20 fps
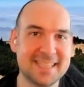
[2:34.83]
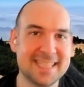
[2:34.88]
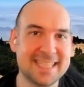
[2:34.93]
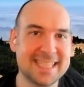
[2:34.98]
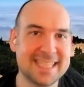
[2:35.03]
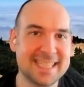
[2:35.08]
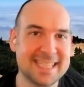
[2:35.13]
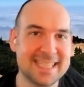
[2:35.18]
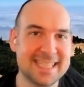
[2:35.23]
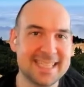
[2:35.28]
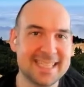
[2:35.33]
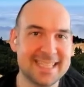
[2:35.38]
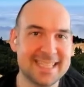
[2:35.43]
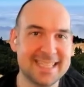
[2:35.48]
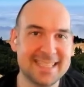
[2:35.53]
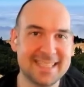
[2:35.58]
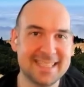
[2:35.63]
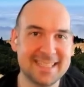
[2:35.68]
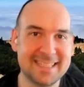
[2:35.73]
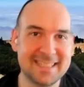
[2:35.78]

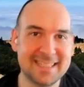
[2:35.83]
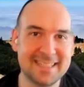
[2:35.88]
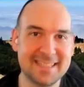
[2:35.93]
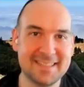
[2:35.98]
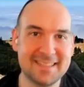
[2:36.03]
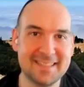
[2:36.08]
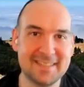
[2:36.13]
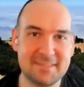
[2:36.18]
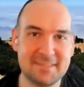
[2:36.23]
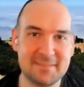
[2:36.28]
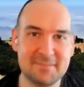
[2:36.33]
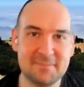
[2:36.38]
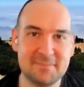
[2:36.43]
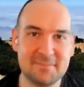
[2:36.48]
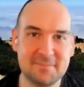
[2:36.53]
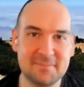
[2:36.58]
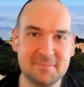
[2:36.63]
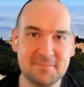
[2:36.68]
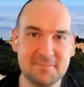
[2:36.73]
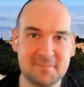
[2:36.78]

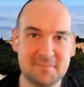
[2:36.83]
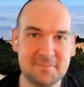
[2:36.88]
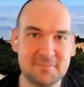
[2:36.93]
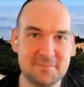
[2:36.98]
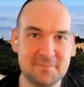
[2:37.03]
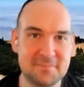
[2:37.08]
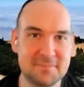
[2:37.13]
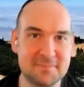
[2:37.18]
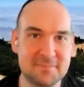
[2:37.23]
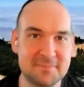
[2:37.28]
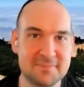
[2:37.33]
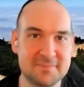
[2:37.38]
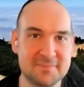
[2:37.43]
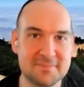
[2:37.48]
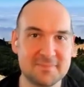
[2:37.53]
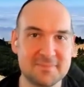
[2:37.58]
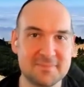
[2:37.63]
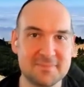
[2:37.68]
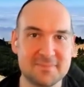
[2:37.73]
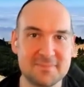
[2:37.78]

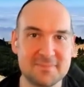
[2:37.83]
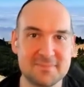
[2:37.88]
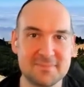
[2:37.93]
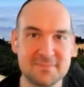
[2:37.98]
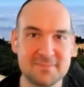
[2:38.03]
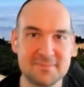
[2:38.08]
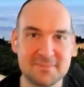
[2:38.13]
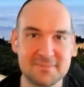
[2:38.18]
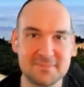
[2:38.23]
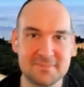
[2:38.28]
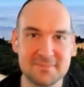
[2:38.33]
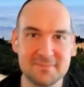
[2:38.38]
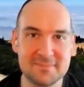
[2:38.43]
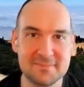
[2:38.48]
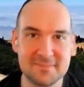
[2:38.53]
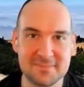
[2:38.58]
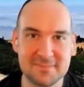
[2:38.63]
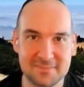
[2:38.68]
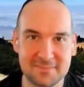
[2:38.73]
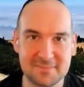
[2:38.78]

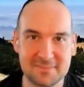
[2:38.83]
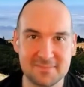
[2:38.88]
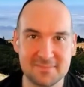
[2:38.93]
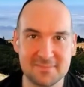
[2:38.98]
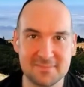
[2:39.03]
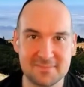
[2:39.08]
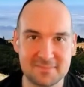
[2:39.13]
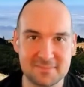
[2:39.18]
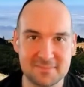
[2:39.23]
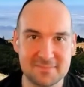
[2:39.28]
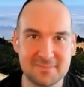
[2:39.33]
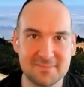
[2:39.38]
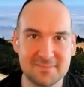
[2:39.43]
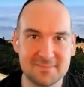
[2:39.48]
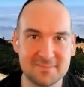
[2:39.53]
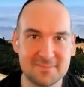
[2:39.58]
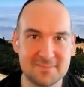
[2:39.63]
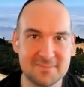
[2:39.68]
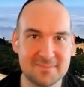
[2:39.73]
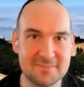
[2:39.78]

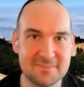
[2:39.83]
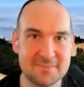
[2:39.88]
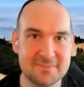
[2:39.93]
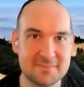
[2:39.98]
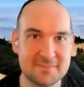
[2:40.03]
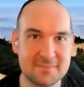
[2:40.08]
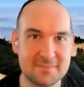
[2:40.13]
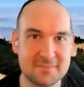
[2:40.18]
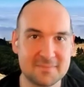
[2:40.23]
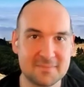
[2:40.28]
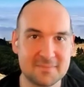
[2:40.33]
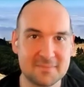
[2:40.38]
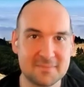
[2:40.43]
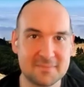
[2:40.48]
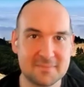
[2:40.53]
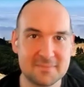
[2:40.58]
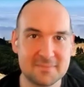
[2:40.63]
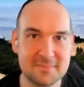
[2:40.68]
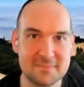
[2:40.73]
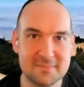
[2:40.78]

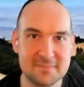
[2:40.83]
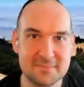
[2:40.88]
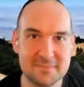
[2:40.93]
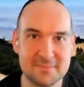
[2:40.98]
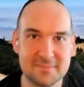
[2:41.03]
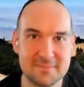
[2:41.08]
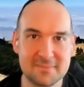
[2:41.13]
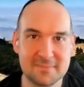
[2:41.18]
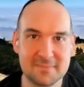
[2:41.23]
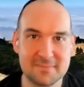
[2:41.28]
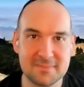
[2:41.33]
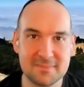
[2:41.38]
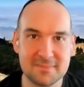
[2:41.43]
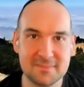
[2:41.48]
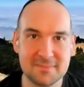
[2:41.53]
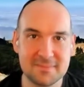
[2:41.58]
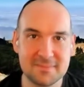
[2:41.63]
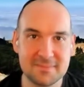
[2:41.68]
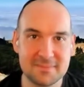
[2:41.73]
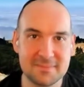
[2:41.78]

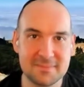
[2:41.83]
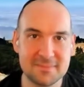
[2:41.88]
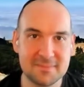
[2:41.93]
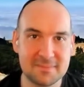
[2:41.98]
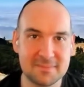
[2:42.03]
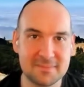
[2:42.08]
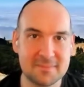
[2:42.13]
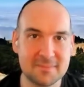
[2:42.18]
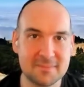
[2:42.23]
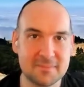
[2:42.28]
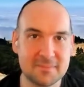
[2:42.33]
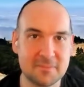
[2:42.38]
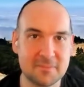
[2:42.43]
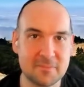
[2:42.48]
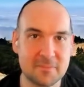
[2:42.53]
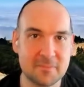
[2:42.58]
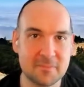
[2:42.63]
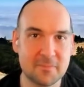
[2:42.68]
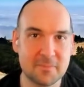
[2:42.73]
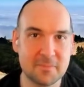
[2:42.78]
This person isn't speaking.